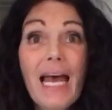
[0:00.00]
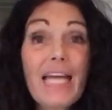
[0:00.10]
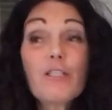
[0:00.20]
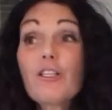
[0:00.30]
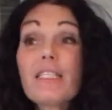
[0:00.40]

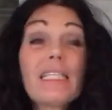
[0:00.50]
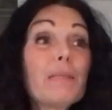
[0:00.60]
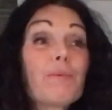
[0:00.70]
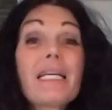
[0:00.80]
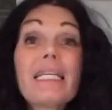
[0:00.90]
and you're
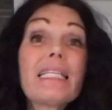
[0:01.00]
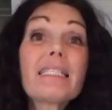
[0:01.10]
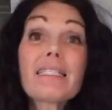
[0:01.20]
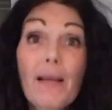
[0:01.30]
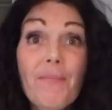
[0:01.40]
still bringing in
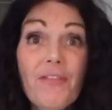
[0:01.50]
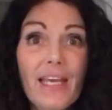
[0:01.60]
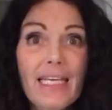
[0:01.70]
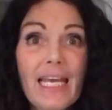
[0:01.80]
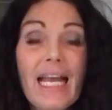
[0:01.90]

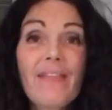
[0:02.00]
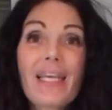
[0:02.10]
something